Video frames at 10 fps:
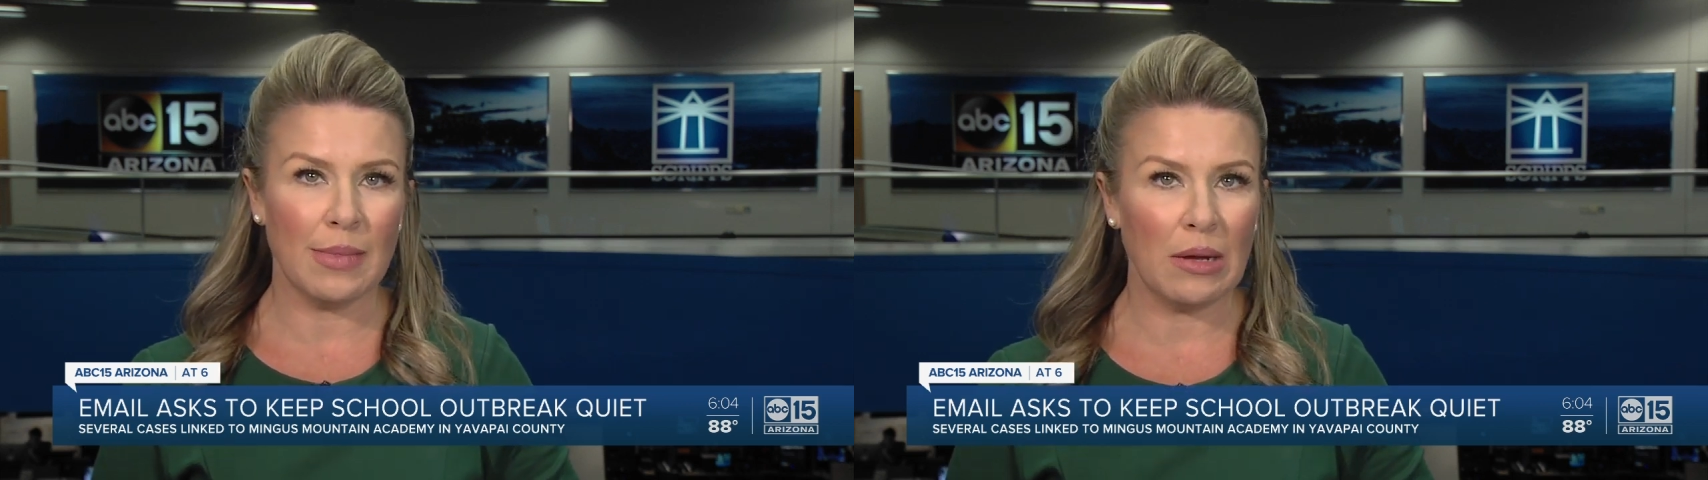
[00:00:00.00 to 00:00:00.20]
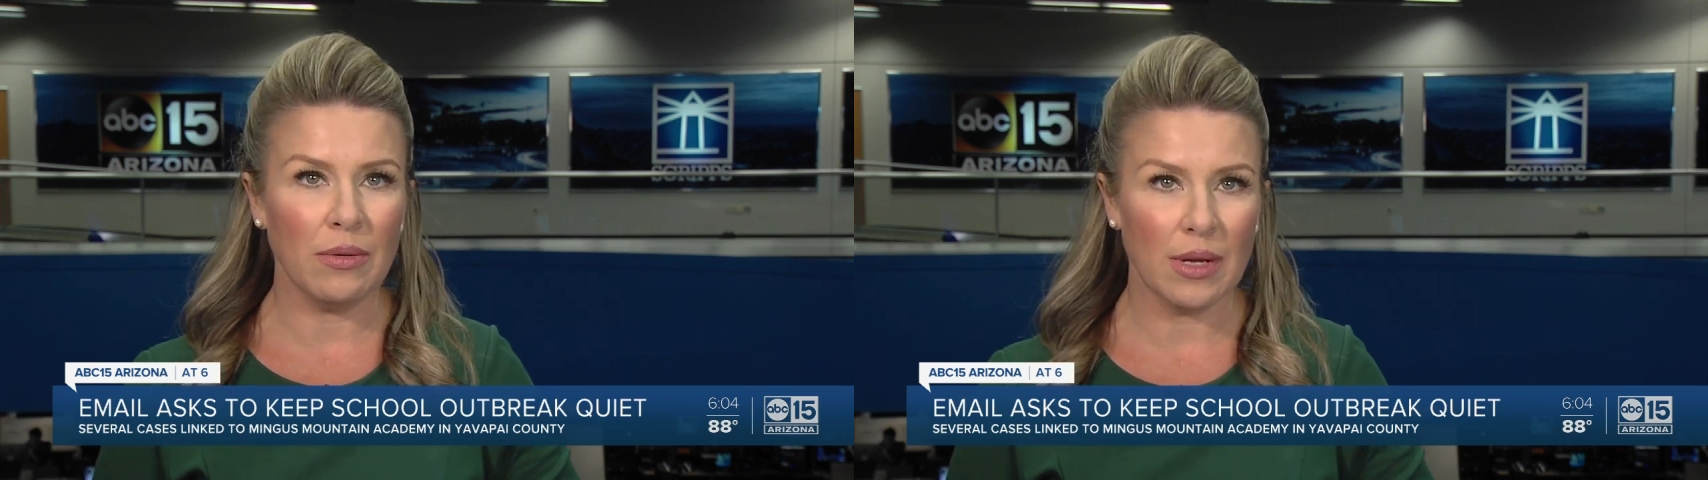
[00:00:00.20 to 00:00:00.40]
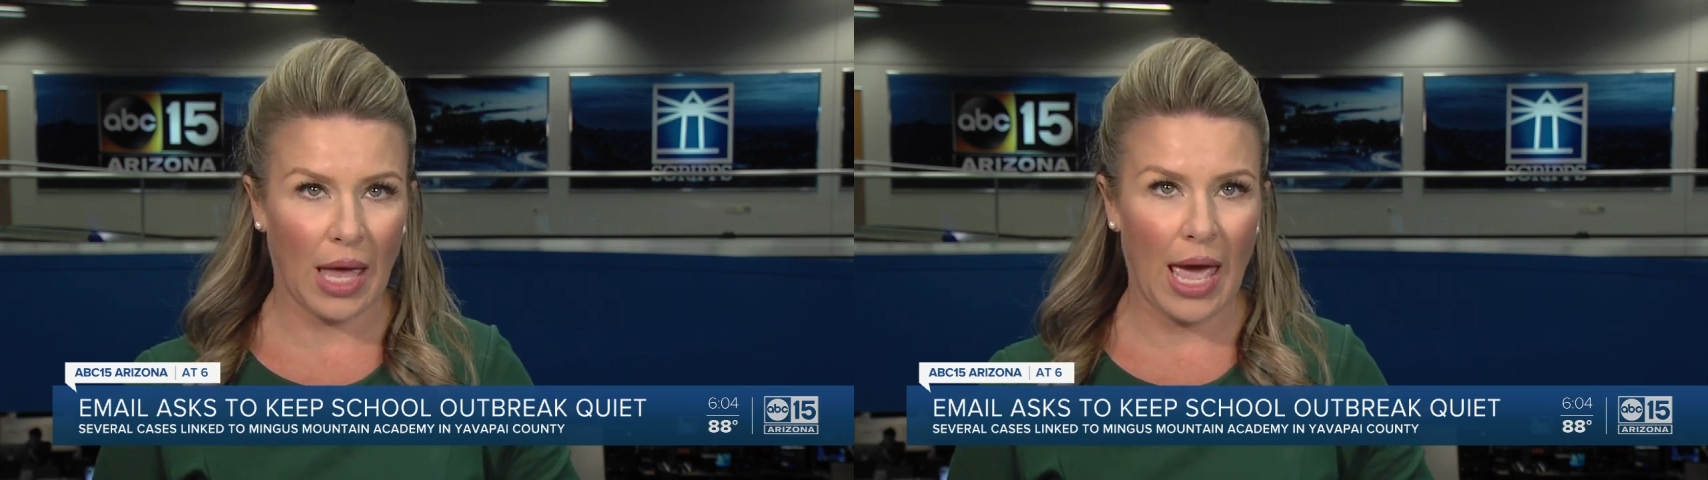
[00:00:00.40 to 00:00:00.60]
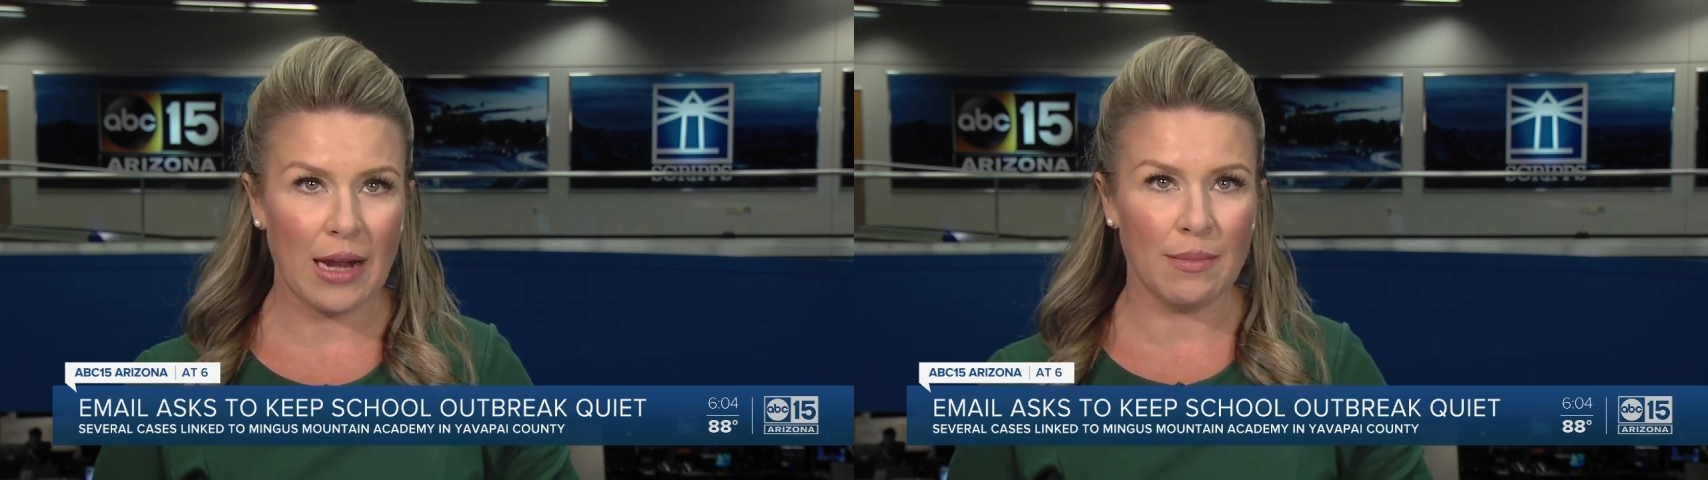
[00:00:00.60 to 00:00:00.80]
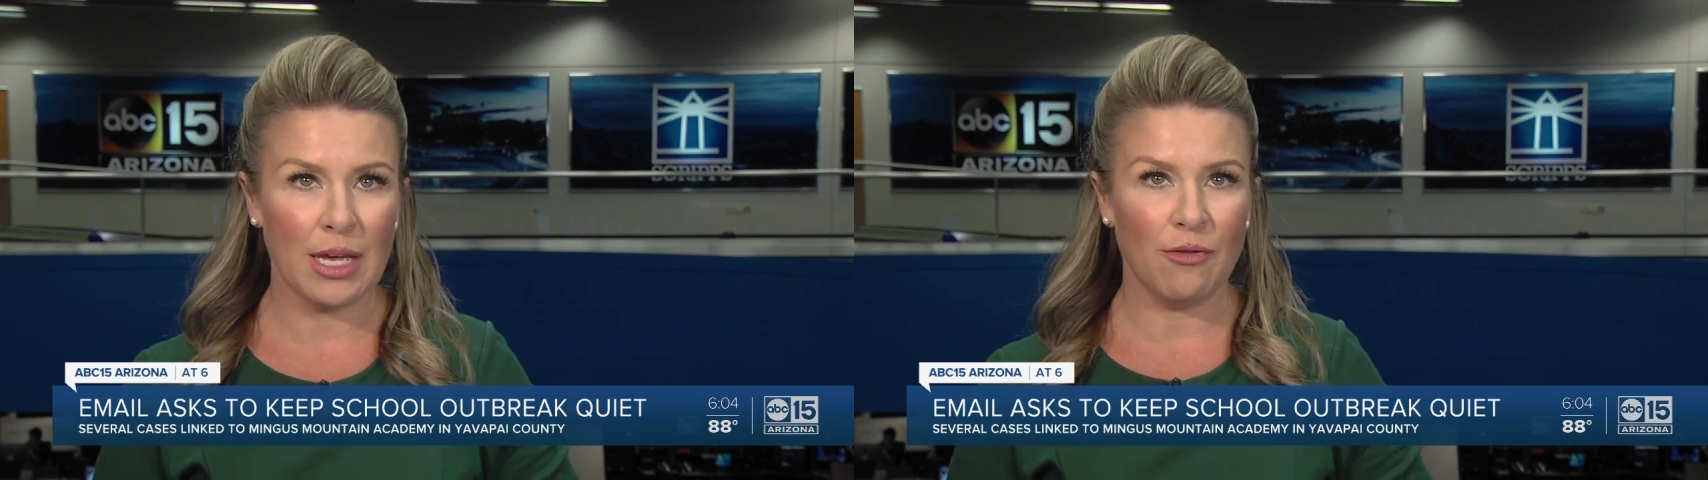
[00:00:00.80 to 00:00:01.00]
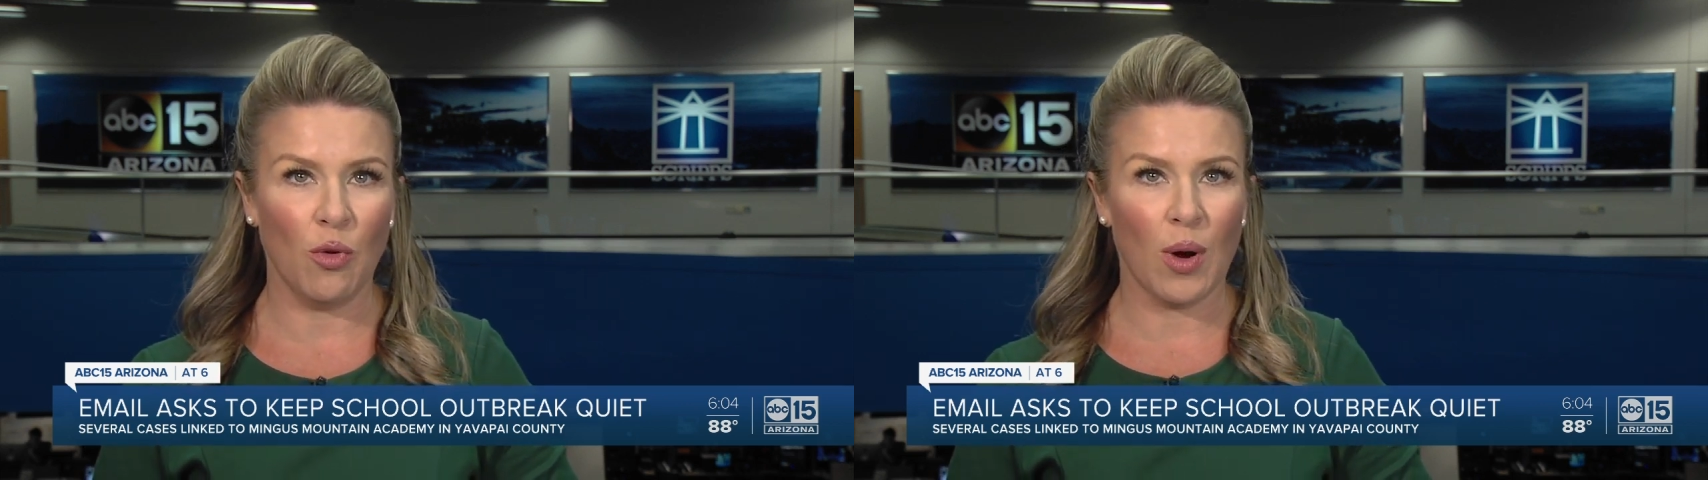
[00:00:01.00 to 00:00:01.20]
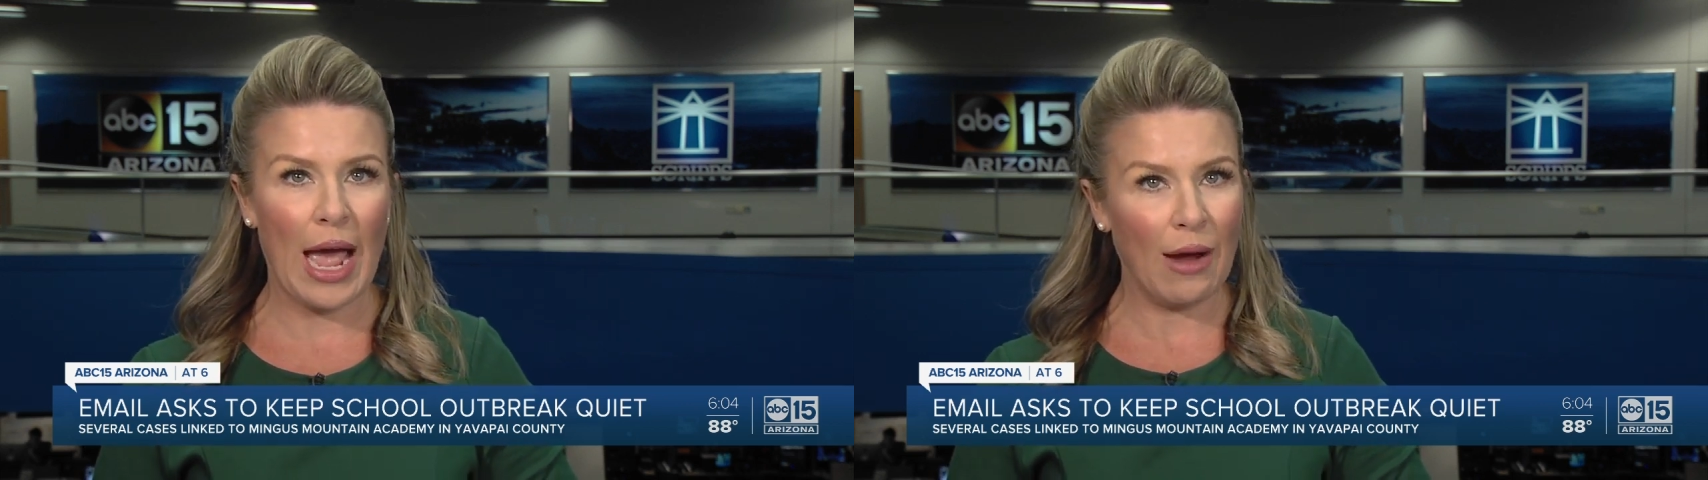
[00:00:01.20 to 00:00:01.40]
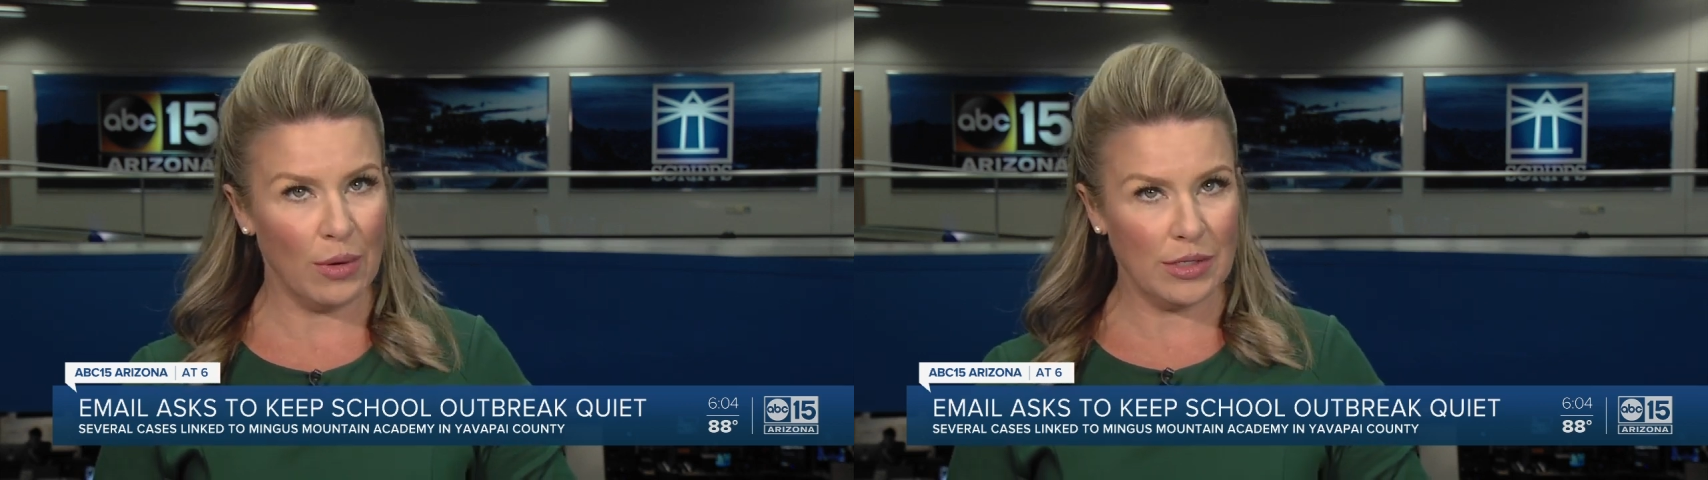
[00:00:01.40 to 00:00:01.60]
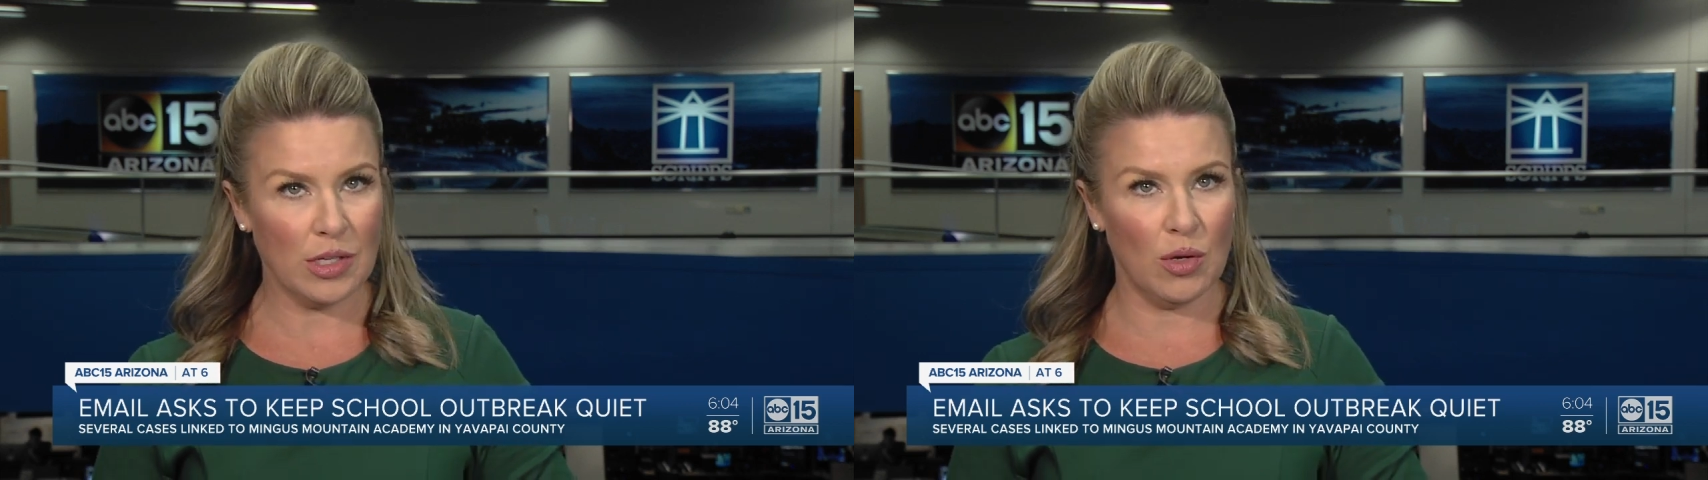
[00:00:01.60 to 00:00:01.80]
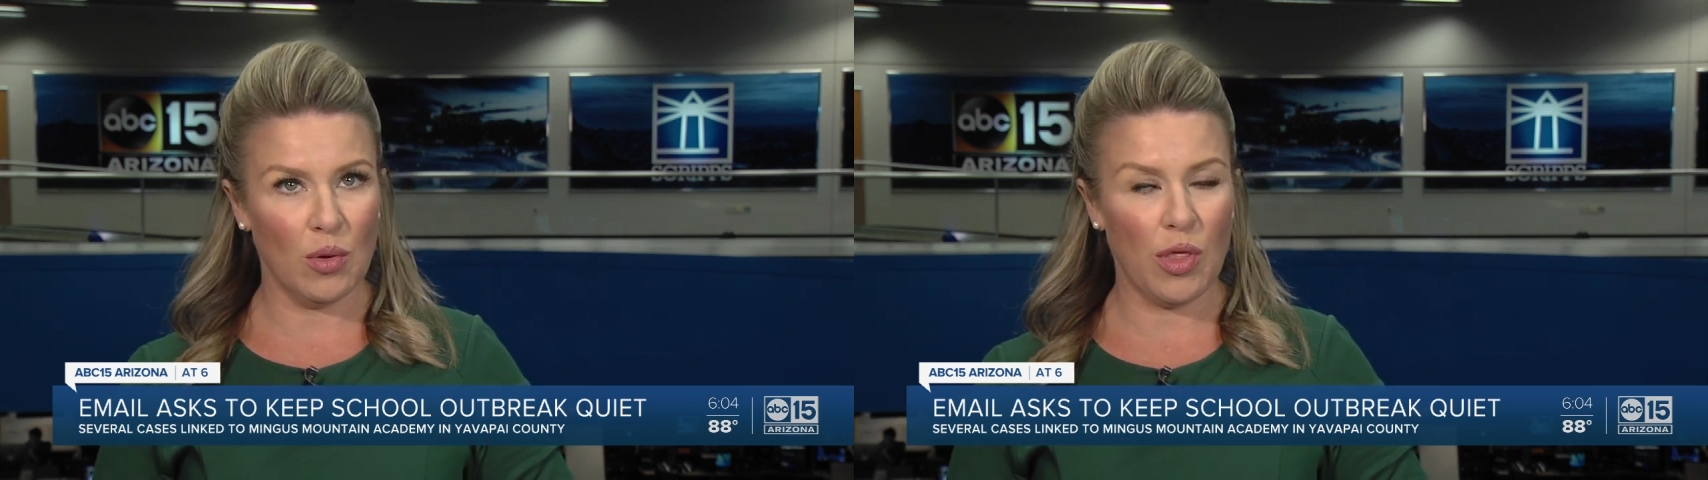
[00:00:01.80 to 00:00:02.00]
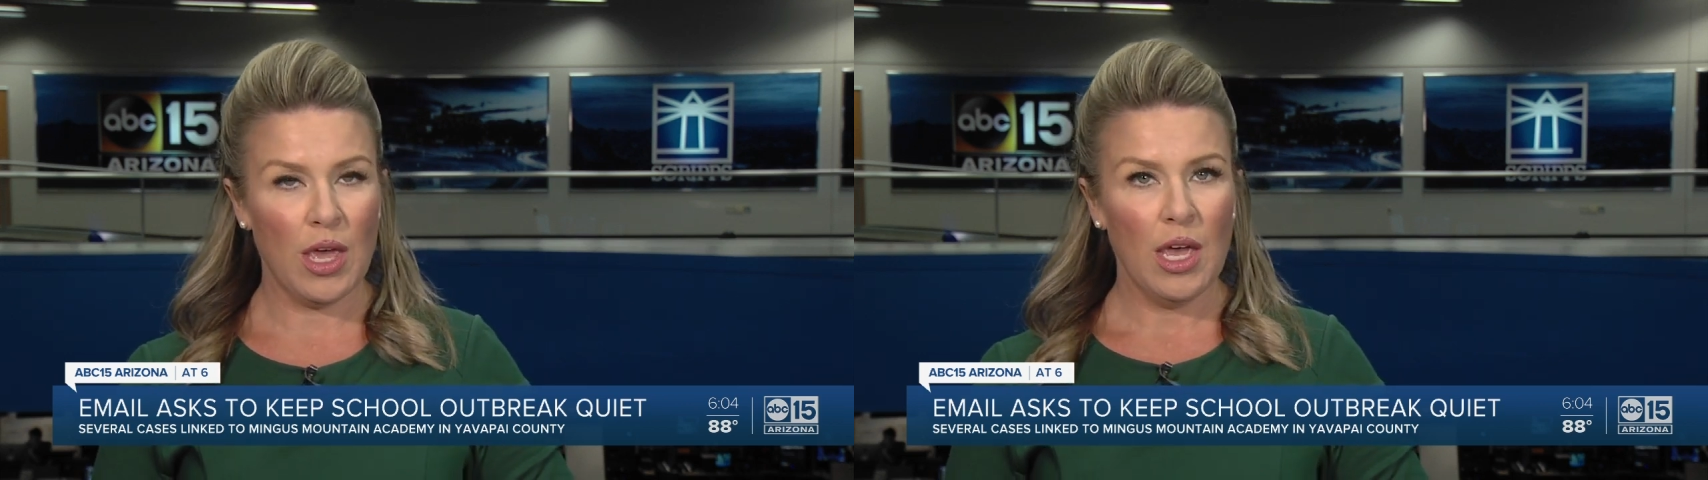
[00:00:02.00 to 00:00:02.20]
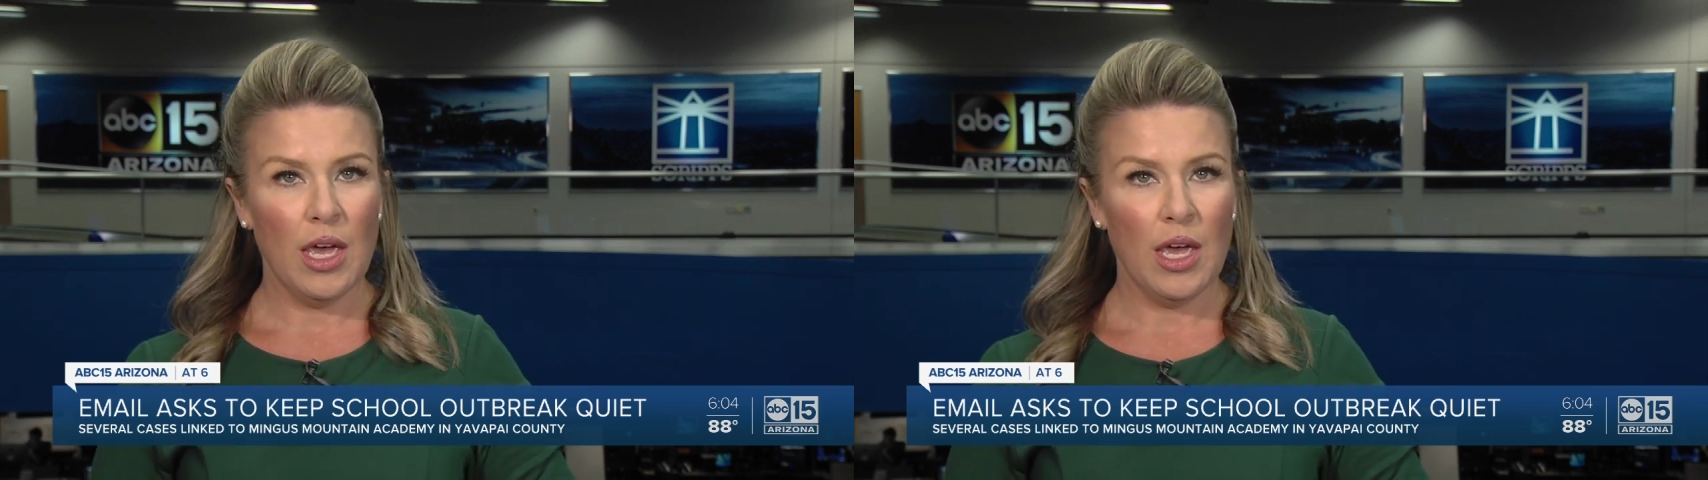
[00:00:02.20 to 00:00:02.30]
Mountain Academy for at-risk youth.